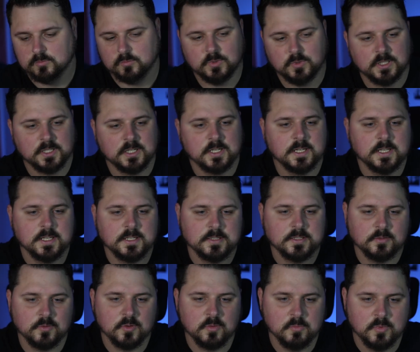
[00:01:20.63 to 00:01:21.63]
We're going to need
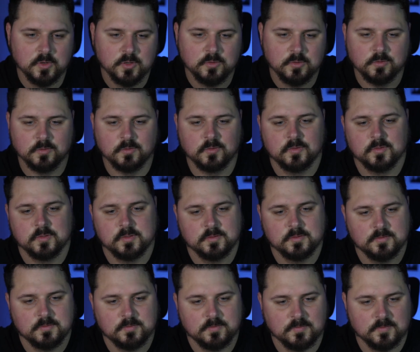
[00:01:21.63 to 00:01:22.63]
to remove
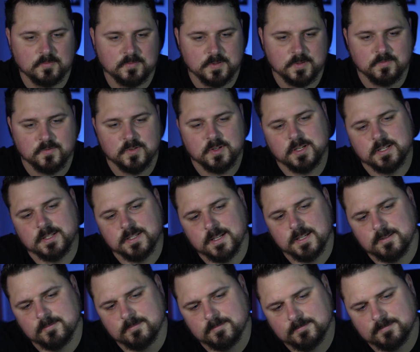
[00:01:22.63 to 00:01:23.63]
the visor.